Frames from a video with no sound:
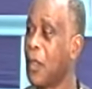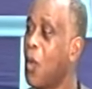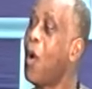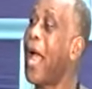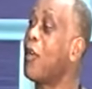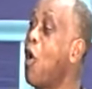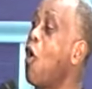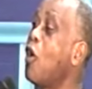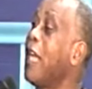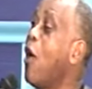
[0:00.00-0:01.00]
who had not
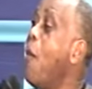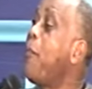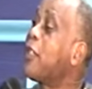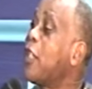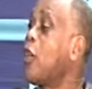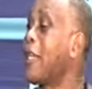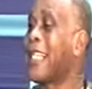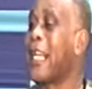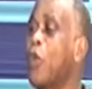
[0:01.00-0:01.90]
got their own possession that time.